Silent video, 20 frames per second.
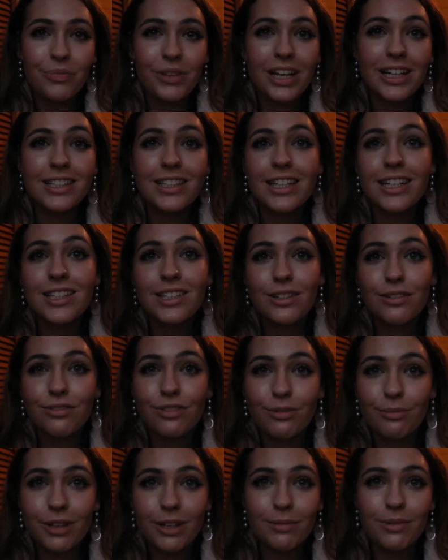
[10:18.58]
It's easier
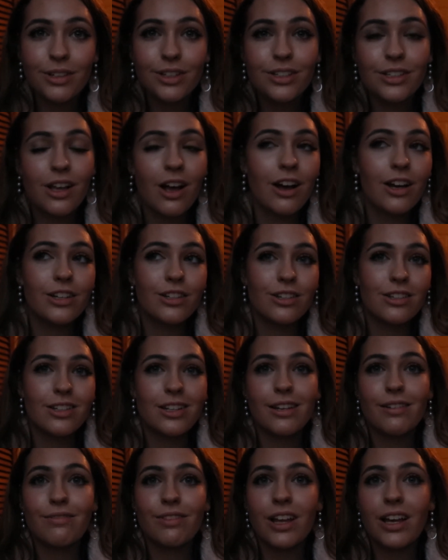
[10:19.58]
for me because I just
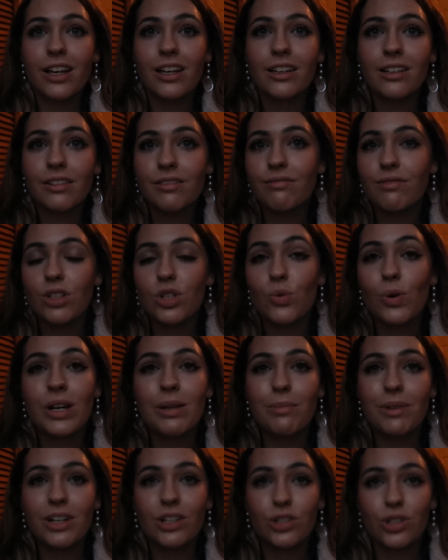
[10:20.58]
live like
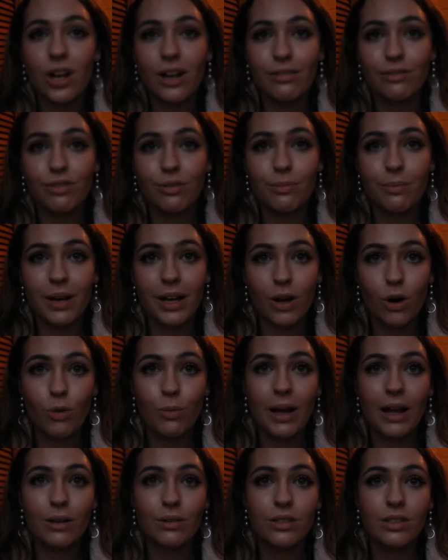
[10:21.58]
20-minute drive from my
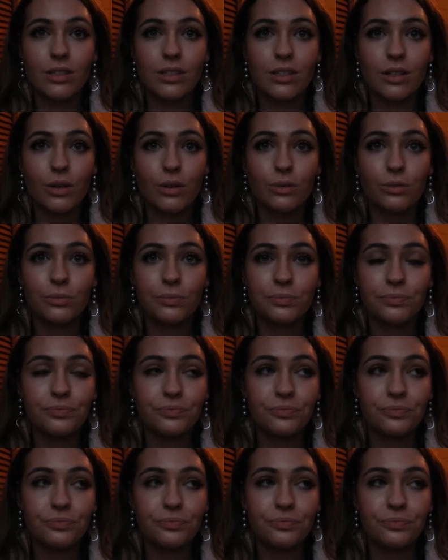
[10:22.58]
home house, so